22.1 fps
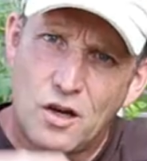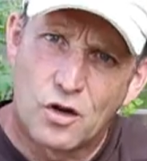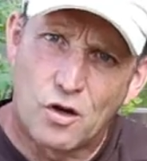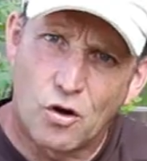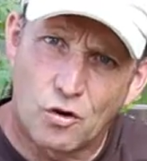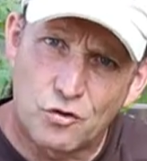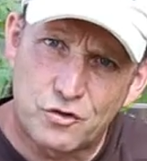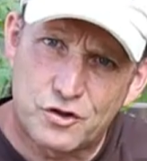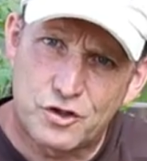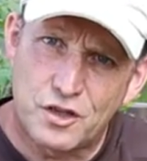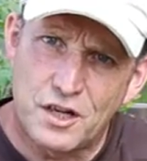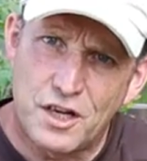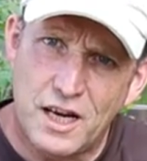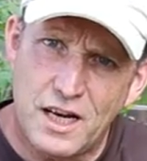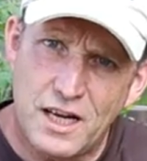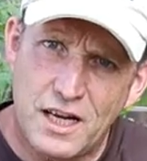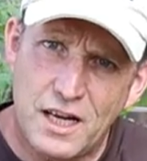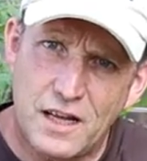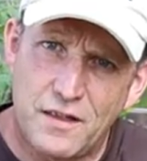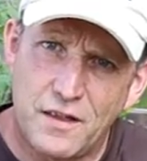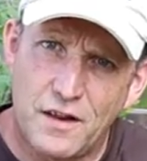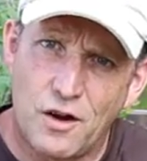Constant
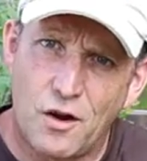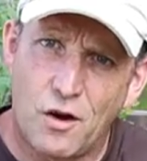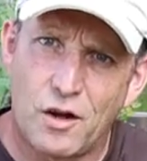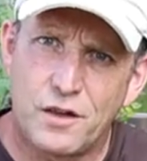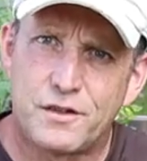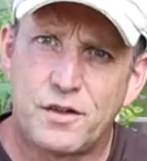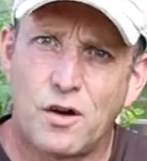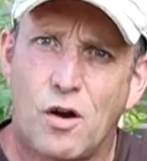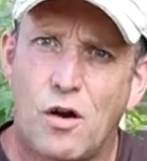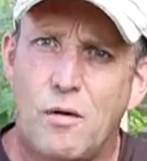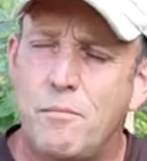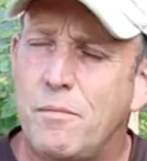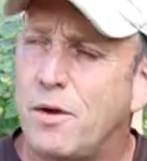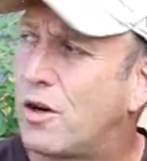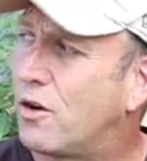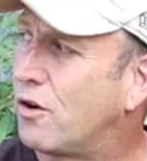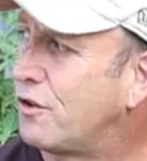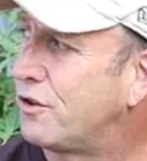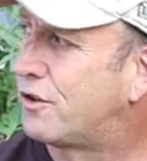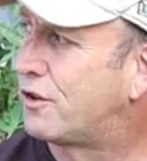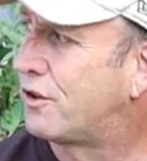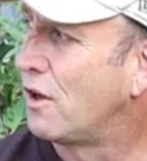heat in the night time
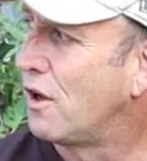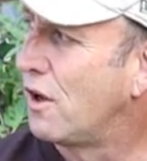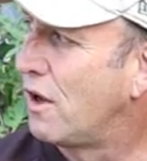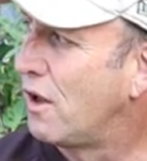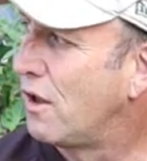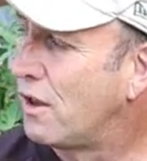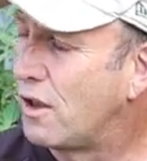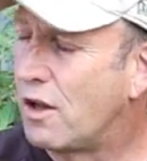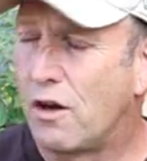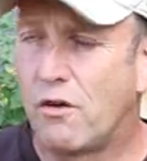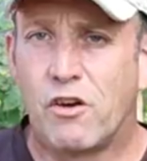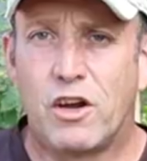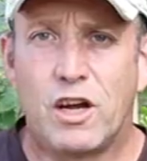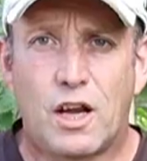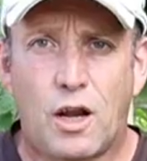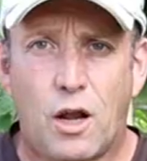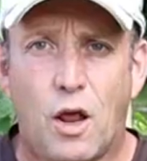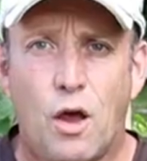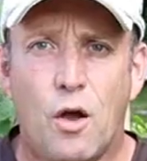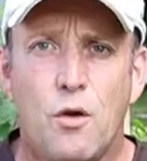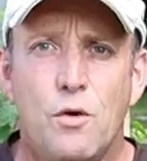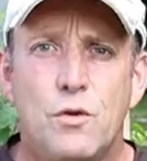because they're
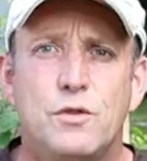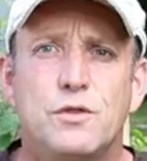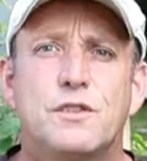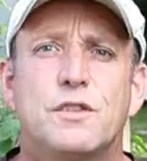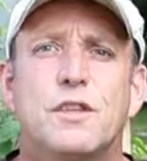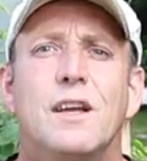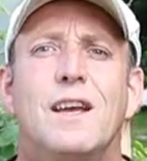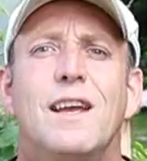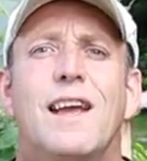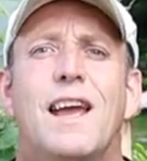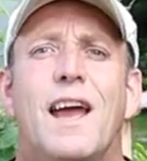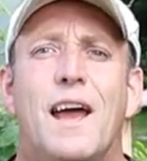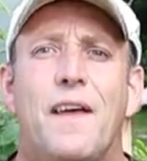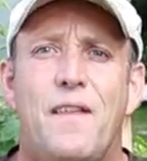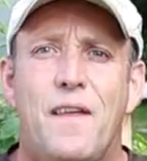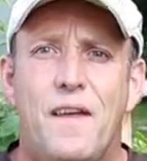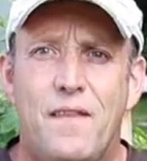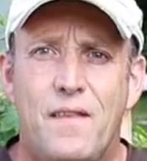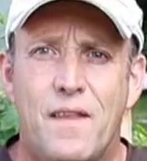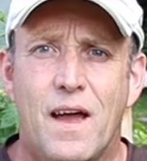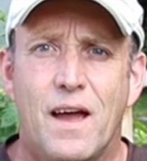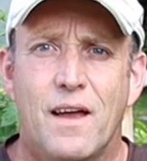enclosed and
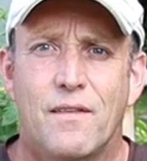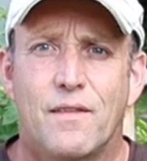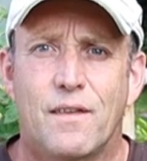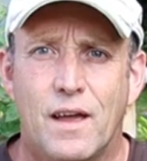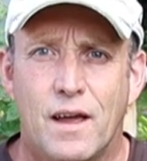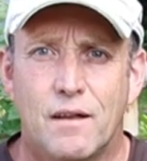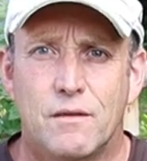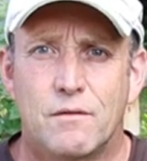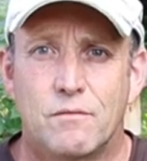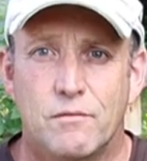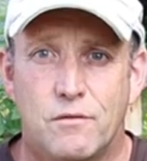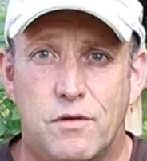then that, that